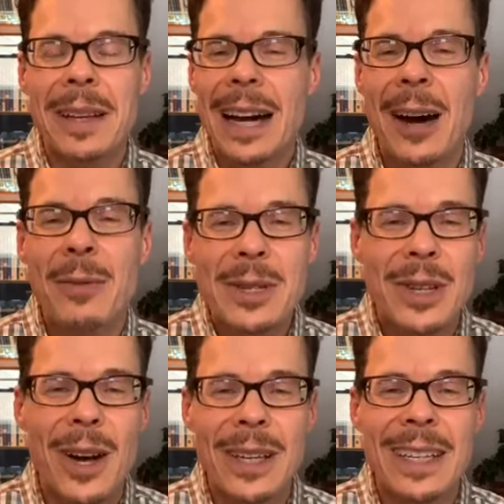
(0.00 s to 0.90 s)
God was
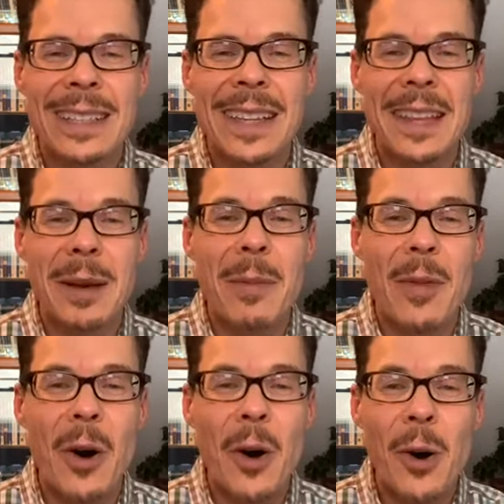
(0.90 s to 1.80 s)
talking to them
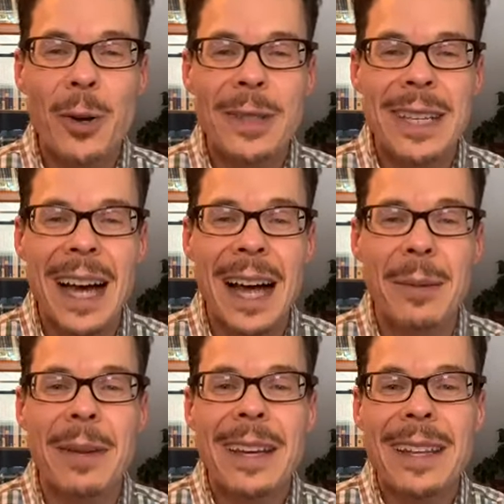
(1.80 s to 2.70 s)
the whole
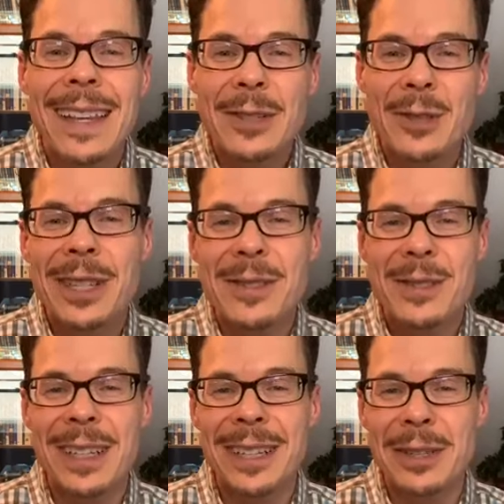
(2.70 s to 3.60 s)
time. They
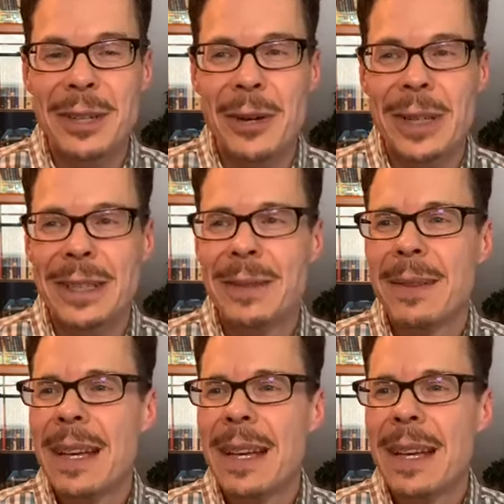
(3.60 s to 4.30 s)
just didn't know it.